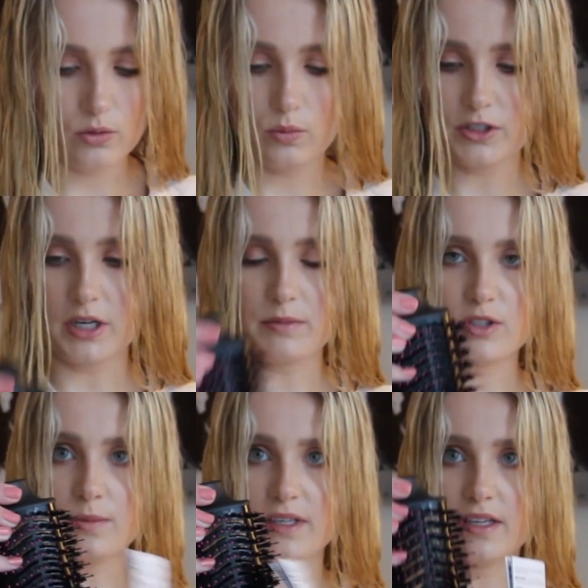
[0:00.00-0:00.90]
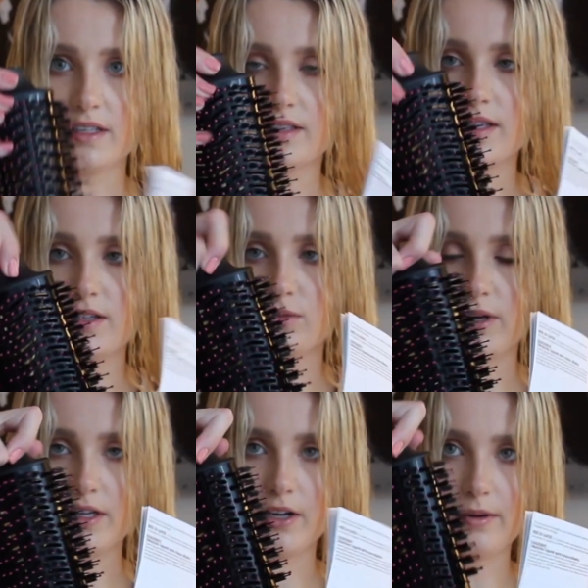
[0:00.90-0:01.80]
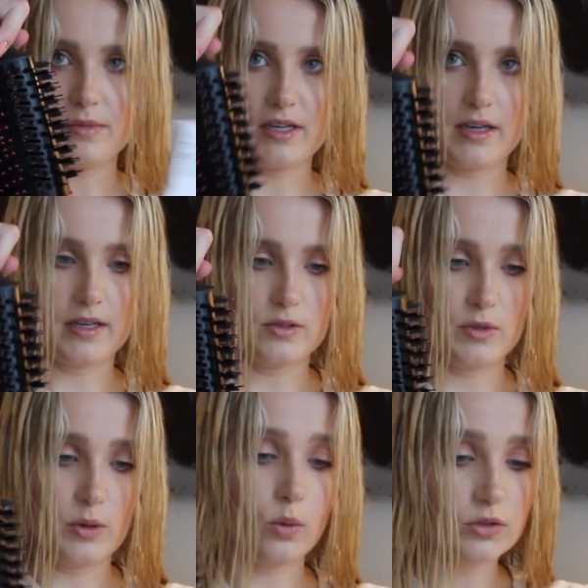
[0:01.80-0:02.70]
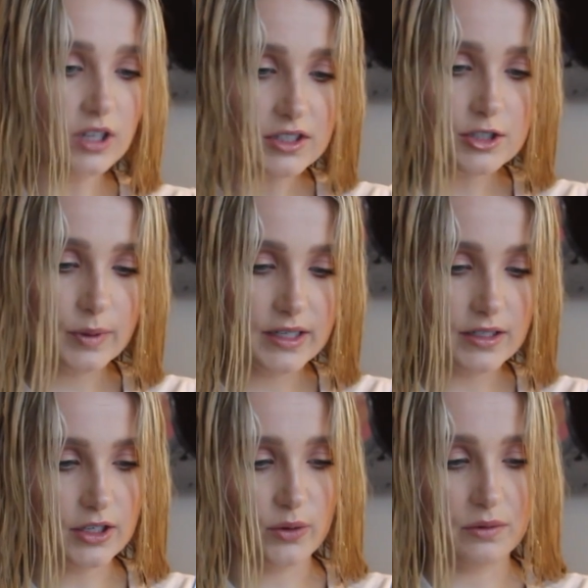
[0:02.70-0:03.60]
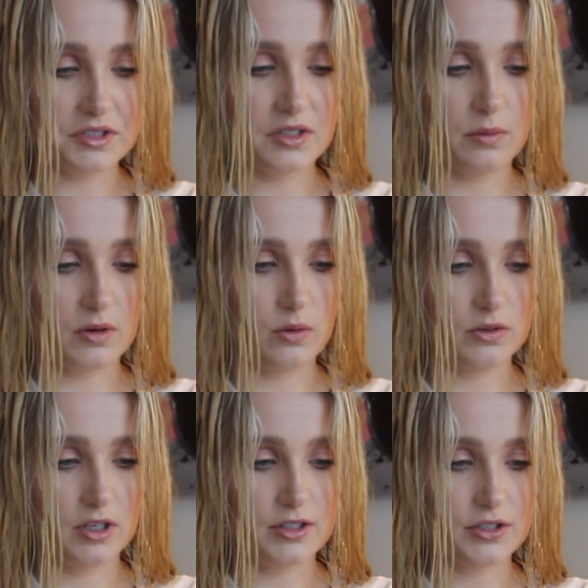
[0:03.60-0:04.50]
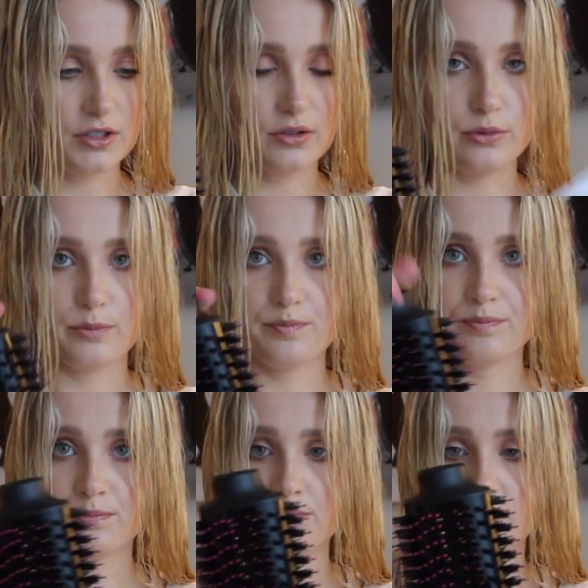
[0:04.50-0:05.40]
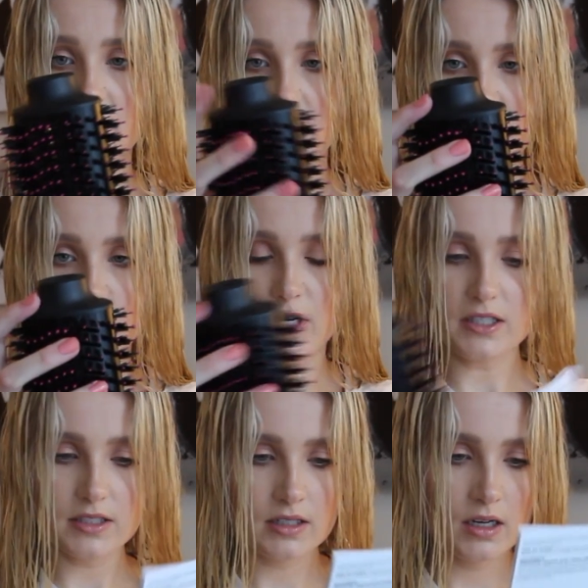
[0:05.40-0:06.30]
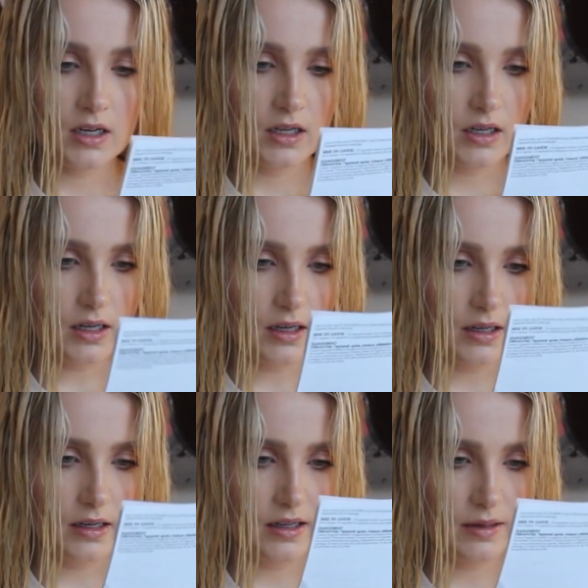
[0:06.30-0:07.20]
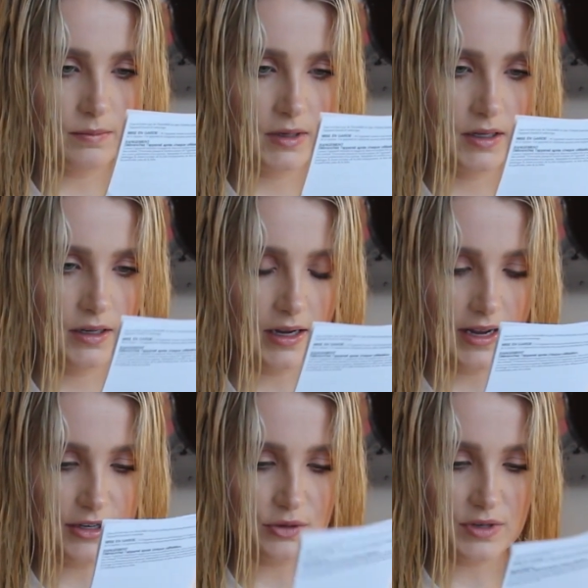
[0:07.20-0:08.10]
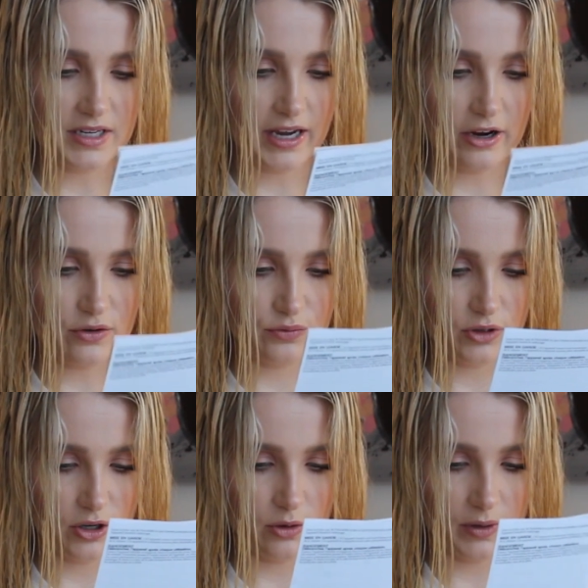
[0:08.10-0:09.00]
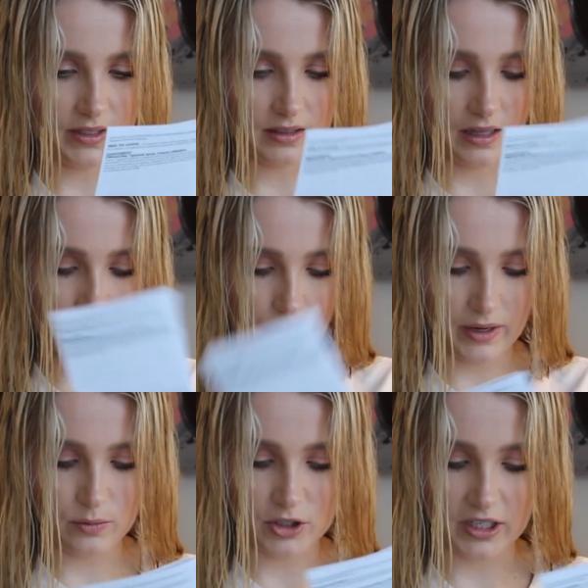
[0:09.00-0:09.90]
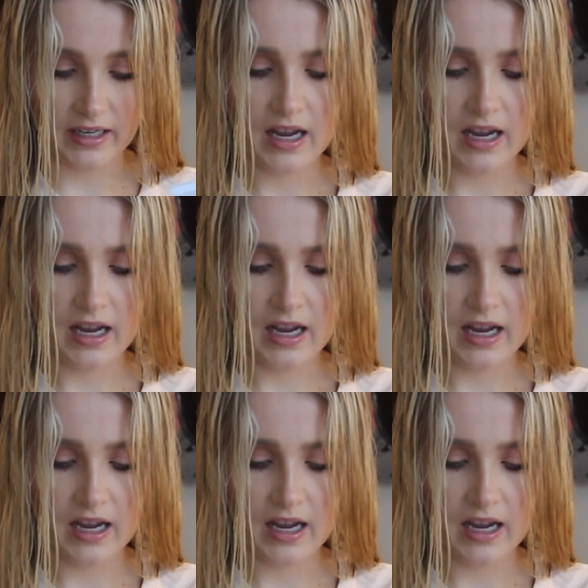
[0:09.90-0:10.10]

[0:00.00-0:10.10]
which I'm assuming is this right here, because when you hold on to it, you obviously don't want to hold on to this part. And unique airflow. It's lightweight, which